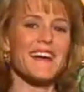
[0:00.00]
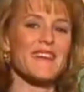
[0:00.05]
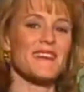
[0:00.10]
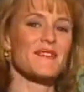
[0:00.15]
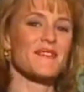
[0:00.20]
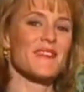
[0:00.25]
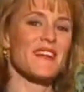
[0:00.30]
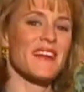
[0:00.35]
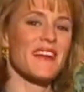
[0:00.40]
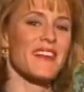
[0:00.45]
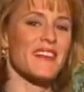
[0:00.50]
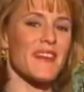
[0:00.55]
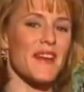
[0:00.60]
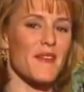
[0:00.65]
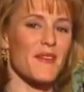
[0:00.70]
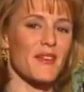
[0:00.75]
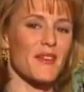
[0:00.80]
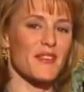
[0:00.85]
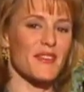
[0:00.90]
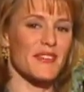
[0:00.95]
um, they
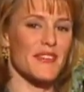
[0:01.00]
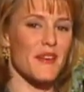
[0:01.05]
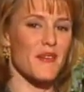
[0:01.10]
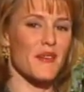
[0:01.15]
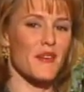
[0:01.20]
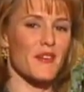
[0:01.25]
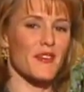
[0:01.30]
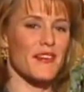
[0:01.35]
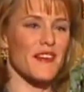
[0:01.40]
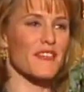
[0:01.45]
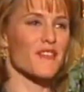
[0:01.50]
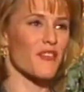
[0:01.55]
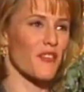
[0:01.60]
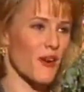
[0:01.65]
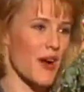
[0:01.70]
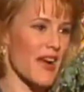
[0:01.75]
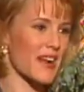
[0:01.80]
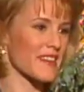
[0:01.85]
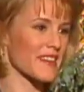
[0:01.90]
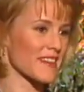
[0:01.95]
were they were a
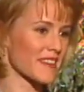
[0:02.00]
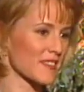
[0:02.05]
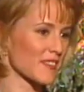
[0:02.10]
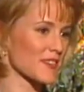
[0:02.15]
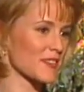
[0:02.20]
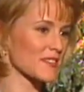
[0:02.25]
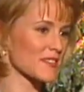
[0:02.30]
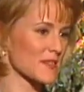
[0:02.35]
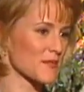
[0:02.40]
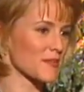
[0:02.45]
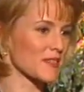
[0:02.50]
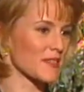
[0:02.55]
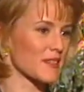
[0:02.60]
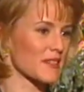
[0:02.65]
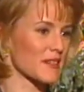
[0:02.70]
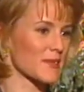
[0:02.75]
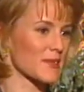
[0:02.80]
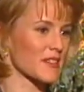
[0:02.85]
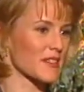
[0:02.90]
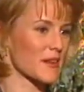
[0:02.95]
variety that looked similar,
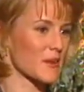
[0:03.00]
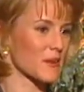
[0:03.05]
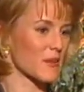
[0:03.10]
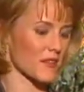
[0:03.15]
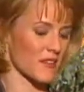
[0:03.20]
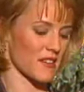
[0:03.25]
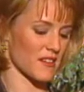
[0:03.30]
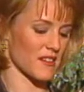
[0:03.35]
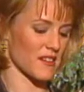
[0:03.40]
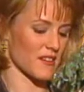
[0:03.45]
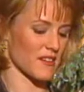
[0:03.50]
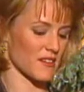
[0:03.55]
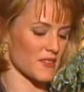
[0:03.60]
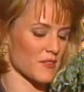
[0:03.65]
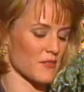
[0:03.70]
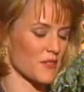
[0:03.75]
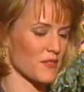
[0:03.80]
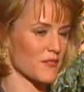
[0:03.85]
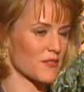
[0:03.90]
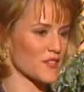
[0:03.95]
but they were a little
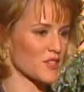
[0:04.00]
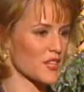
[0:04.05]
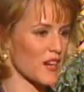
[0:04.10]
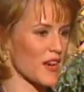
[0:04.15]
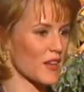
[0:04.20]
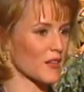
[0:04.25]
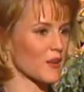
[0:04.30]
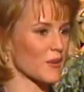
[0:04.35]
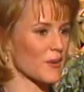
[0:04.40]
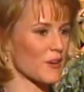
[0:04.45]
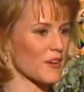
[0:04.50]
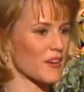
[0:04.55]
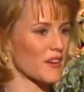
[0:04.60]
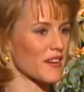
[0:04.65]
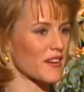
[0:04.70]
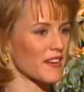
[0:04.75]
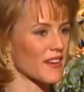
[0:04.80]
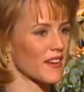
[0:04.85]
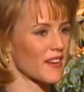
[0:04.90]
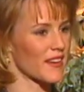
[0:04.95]
sort of shallower
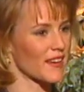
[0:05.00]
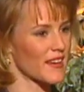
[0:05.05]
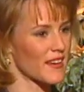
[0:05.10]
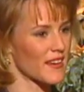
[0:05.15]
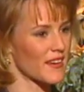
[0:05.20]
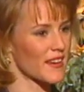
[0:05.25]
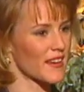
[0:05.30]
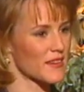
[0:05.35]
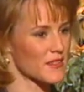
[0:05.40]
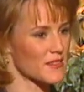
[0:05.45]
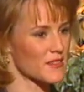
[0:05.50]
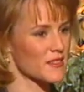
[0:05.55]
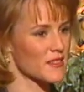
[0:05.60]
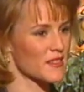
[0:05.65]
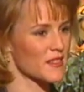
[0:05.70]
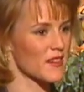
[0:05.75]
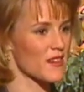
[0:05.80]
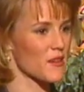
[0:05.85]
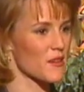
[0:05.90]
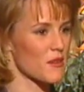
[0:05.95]
and and
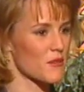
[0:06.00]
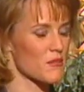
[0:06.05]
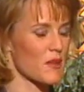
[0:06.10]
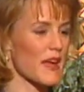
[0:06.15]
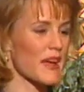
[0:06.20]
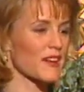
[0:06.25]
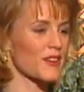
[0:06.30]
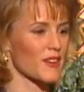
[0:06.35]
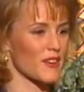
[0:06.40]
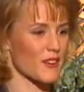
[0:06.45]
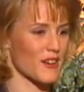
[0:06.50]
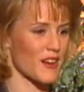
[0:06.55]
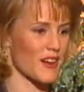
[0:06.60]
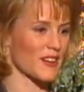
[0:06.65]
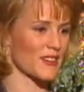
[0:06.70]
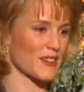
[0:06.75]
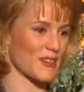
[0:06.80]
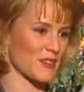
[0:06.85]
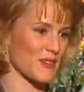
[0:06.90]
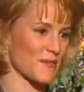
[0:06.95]
a paler
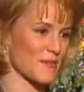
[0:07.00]
color.